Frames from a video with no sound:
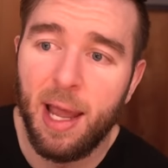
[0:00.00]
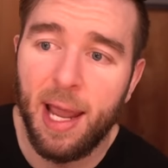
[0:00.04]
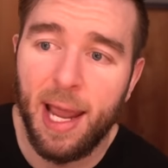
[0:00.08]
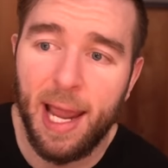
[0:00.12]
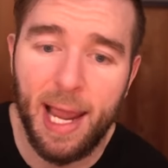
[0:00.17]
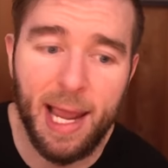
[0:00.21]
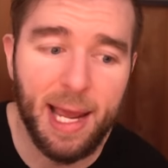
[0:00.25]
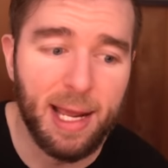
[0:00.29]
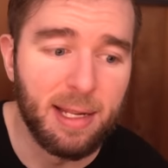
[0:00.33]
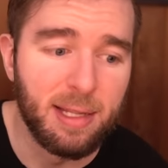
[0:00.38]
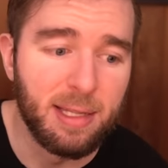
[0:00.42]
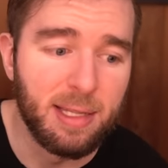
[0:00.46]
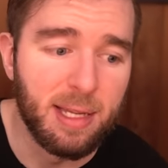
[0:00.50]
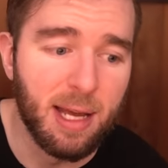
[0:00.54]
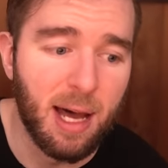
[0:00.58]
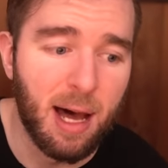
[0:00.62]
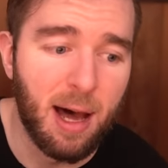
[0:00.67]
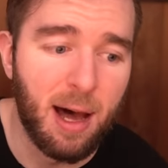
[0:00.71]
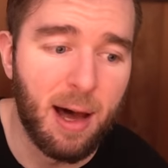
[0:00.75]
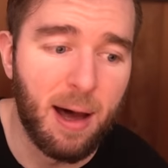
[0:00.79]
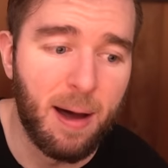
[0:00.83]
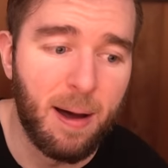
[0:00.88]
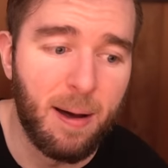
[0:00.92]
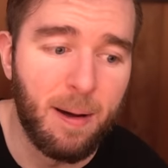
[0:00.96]
And
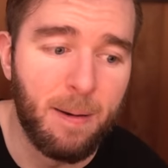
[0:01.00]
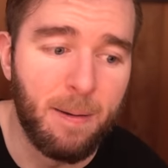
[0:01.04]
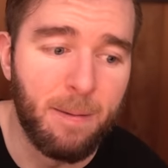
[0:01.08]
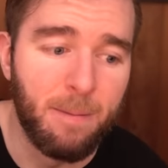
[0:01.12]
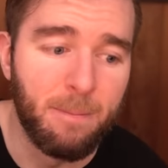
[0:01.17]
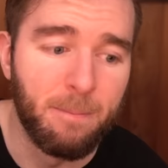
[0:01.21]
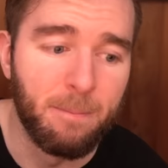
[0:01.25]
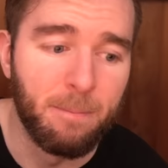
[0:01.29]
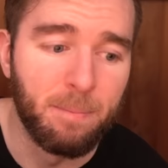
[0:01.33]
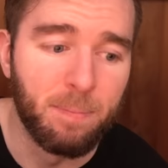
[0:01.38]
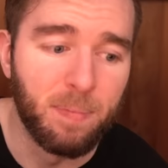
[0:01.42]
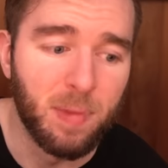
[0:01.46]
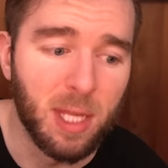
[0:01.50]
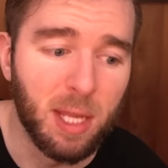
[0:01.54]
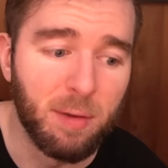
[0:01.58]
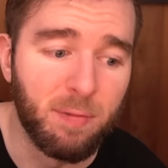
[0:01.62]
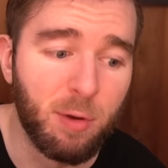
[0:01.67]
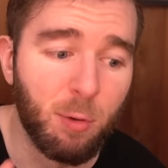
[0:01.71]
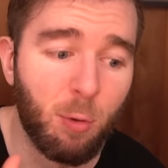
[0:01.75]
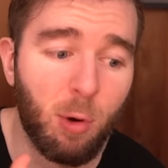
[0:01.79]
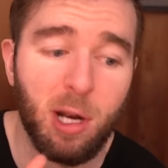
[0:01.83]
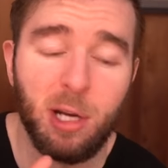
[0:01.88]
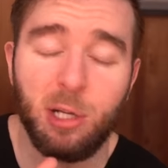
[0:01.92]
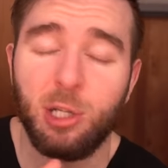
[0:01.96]
um,
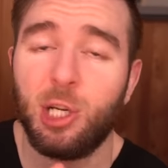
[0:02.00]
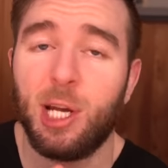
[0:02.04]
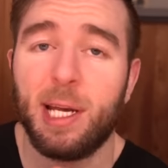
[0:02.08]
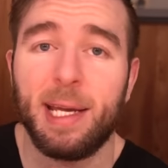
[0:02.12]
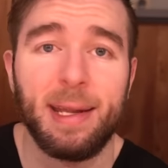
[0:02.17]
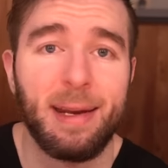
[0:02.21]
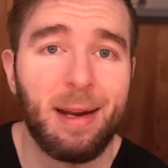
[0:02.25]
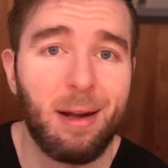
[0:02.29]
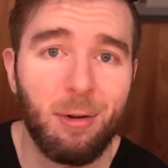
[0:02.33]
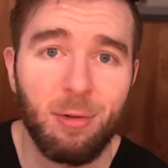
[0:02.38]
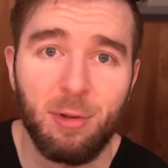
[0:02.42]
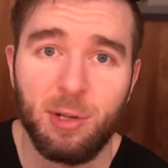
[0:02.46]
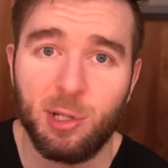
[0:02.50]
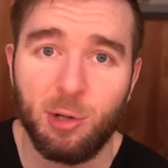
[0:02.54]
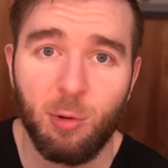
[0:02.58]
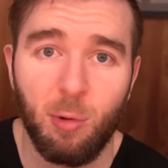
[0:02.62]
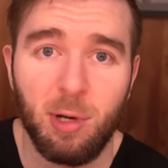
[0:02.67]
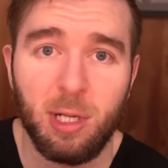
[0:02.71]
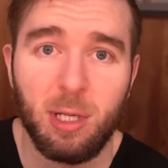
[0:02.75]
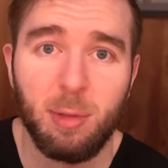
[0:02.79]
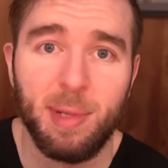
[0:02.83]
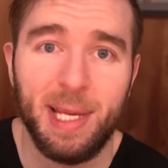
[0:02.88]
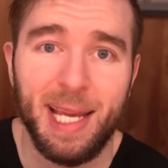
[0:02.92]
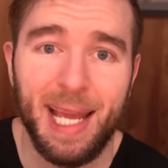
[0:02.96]
if you want to check it out, there's
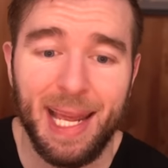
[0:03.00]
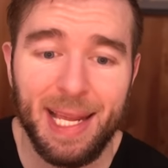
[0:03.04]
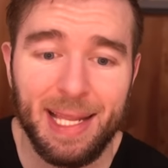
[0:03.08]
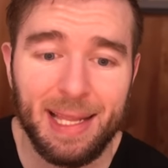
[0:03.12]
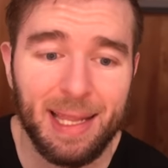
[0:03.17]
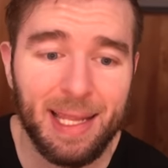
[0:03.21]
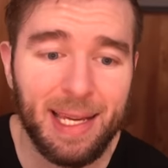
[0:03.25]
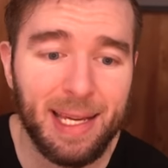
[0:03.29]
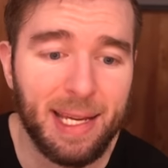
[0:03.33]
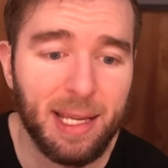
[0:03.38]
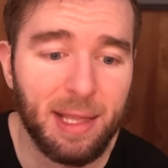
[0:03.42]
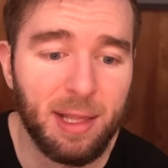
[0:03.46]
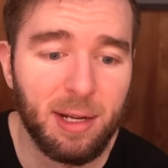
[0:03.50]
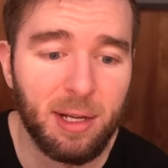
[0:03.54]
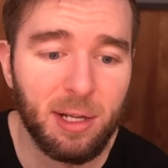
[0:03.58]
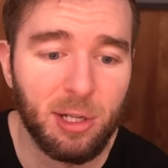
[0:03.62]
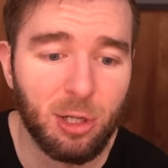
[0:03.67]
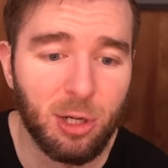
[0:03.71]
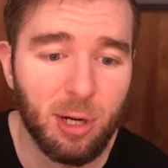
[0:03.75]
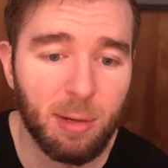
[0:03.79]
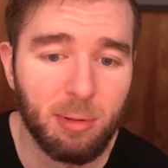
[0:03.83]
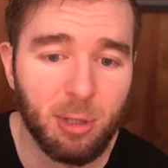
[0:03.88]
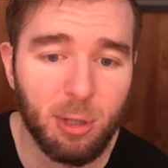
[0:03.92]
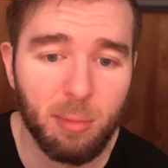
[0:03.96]
going to be a link in the
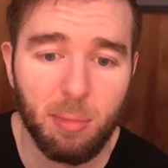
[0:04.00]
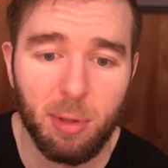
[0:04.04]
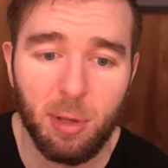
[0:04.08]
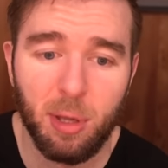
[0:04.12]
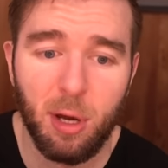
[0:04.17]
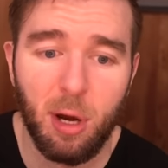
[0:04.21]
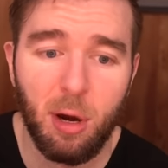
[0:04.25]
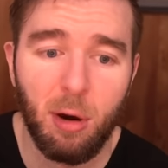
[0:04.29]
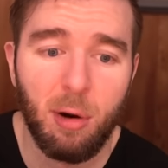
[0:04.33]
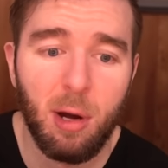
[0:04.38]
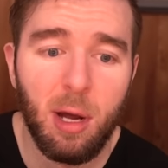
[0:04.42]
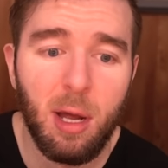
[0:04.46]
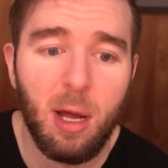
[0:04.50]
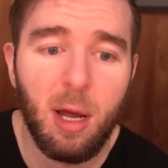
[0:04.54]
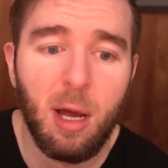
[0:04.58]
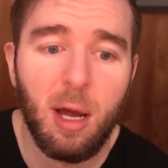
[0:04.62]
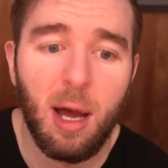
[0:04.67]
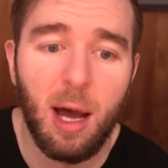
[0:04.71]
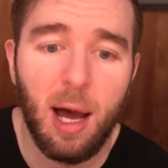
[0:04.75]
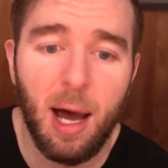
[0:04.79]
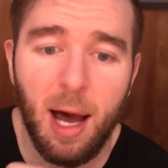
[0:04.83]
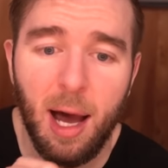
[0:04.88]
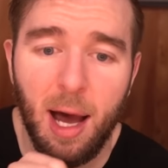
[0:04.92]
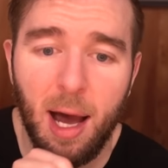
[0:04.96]
description below
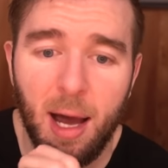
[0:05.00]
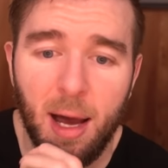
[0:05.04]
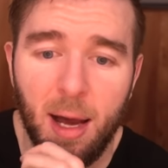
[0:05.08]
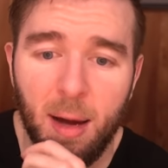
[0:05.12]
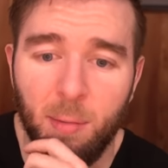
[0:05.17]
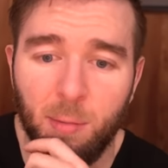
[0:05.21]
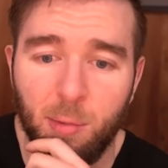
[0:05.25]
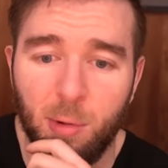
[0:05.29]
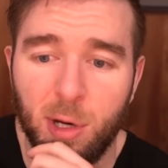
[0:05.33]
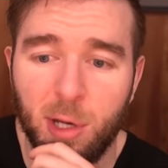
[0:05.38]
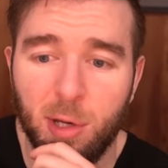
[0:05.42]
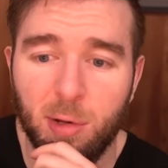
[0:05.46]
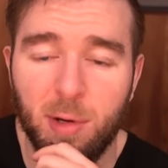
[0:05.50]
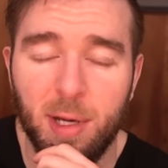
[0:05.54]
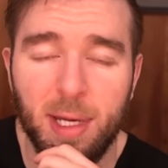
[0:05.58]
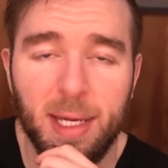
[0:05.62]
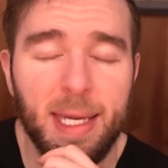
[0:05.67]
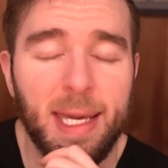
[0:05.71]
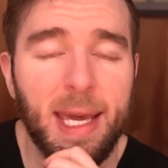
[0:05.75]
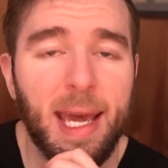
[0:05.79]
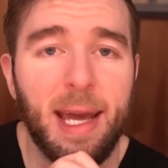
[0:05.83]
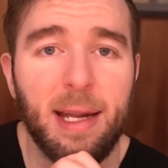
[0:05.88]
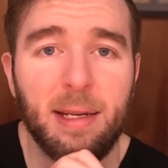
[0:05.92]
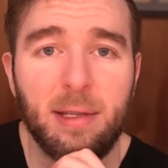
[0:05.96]
um, where you can
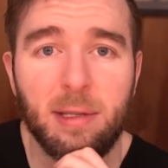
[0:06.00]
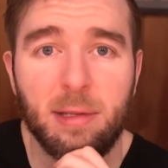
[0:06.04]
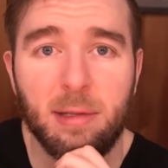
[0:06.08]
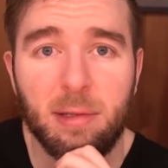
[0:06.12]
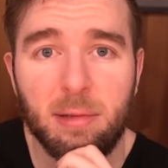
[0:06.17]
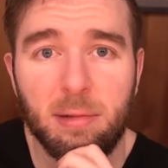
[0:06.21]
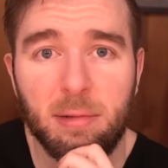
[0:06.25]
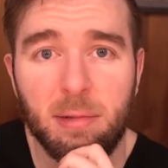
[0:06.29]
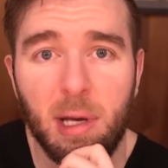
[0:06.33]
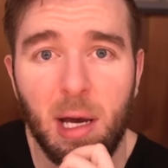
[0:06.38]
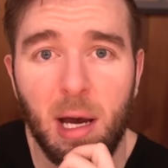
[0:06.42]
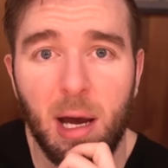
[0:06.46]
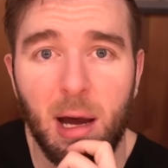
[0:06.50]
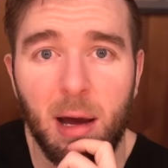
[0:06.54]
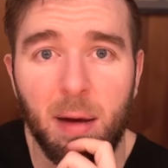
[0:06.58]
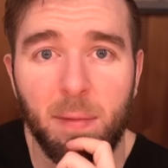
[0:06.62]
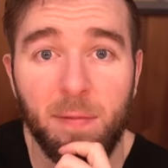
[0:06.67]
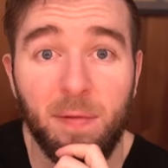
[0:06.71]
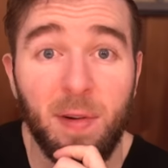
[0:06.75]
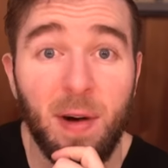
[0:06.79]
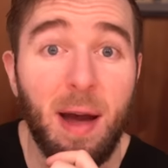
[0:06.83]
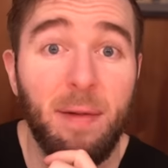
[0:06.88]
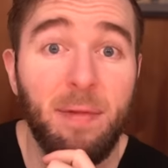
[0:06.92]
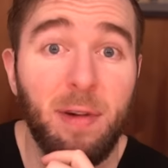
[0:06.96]
get um,
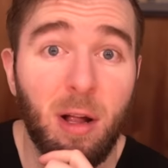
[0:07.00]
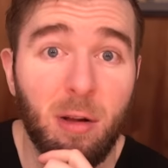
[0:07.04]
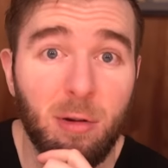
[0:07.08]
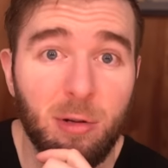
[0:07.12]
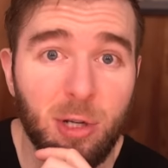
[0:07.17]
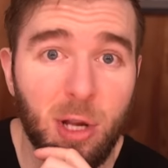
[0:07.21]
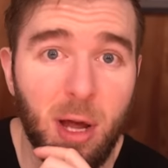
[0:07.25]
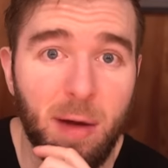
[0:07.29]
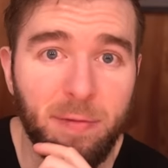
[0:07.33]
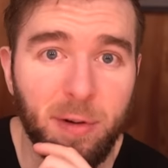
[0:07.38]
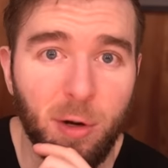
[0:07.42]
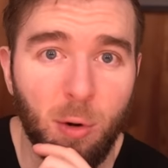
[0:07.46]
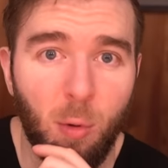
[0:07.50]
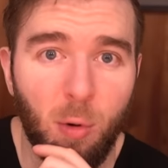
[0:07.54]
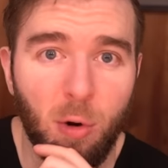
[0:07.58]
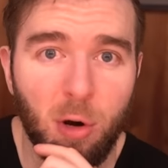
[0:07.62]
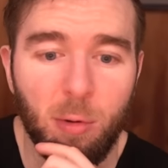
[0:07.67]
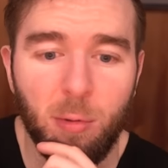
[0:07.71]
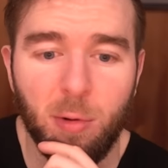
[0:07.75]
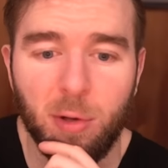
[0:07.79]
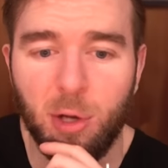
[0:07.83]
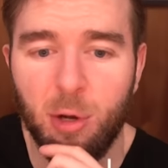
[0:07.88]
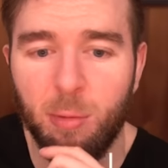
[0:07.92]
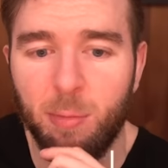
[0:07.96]
five dollars off your
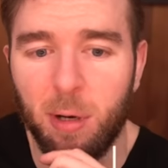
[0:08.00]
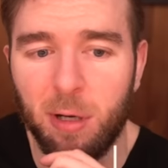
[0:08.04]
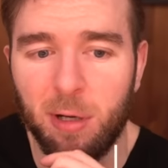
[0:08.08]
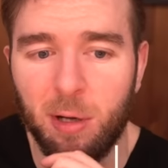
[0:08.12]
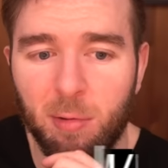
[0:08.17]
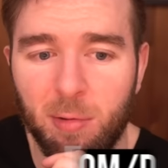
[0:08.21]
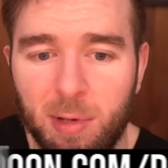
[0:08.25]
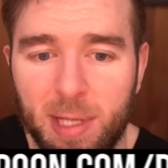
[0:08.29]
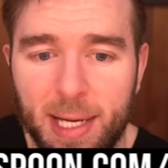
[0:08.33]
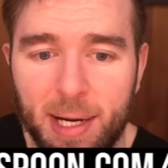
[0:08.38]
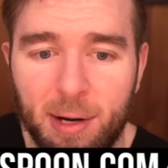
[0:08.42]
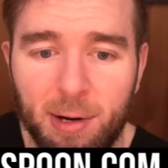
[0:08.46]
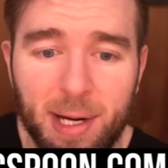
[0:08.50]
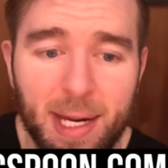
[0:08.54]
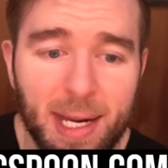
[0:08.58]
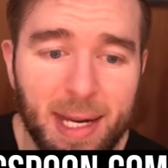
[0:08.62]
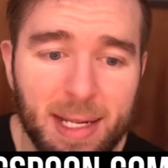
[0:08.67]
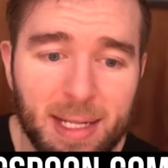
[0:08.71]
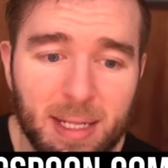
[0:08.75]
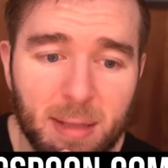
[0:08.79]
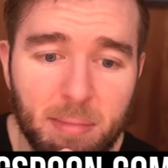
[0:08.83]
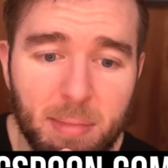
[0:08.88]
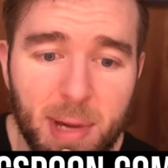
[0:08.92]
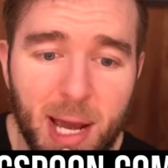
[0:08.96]
order with coupon code Derek. It
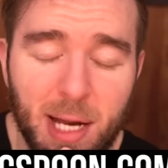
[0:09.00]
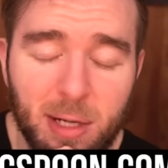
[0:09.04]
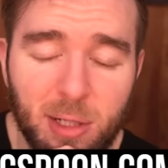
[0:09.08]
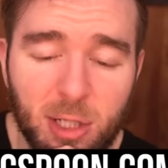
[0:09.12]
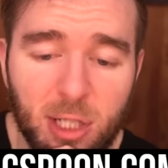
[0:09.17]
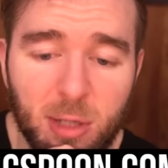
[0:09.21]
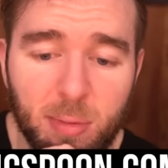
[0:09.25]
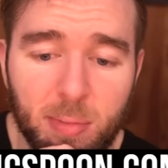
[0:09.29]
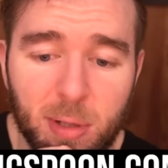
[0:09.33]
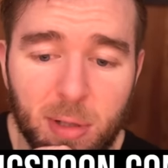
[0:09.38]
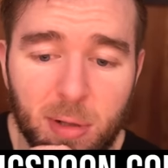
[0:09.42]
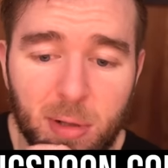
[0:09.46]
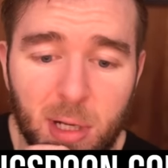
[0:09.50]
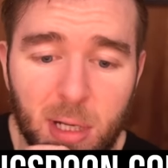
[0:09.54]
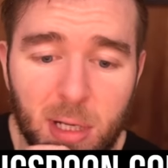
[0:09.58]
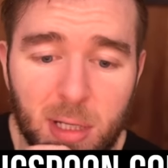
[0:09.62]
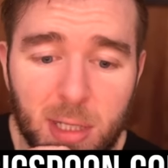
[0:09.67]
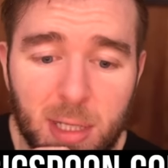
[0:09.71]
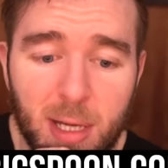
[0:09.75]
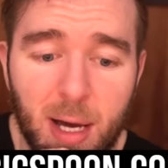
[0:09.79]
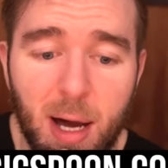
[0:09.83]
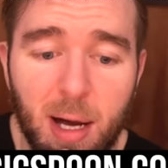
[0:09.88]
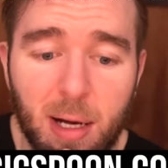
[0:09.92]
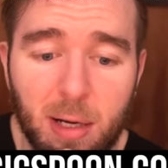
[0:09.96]
is magic
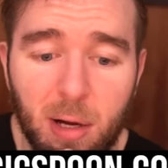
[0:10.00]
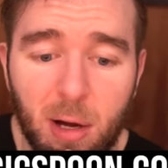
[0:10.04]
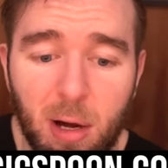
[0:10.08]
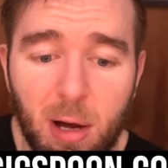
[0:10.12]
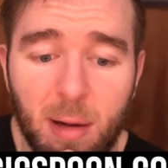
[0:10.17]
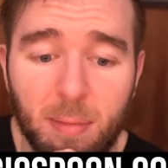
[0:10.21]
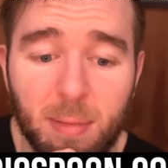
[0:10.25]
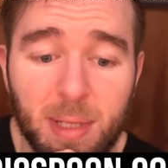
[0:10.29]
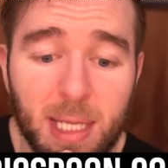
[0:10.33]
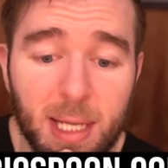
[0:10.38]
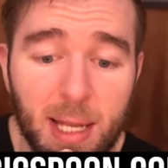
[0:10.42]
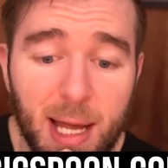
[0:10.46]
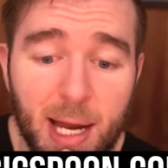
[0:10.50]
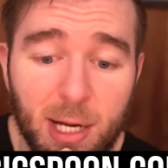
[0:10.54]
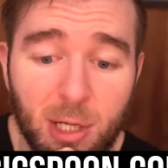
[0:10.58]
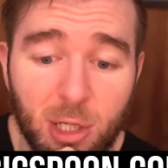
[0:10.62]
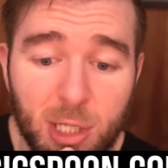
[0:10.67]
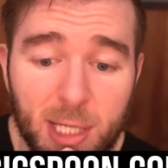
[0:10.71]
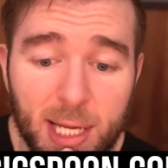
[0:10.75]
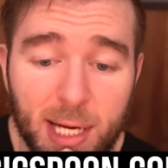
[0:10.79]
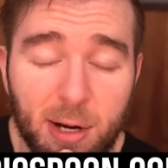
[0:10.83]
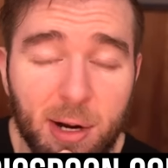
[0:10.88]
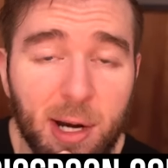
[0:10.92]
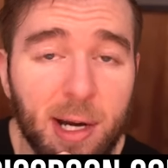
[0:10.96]
spoon dot com slash
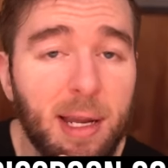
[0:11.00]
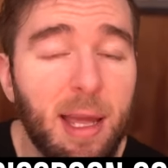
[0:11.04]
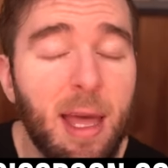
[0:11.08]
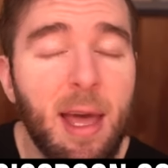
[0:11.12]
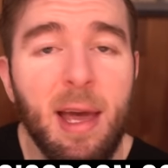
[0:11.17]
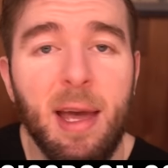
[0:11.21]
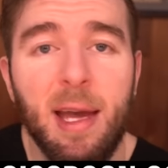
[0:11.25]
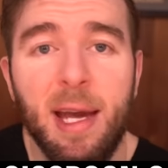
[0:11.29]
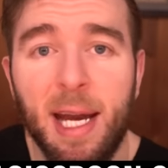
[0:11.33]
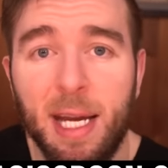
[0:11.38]
Derek.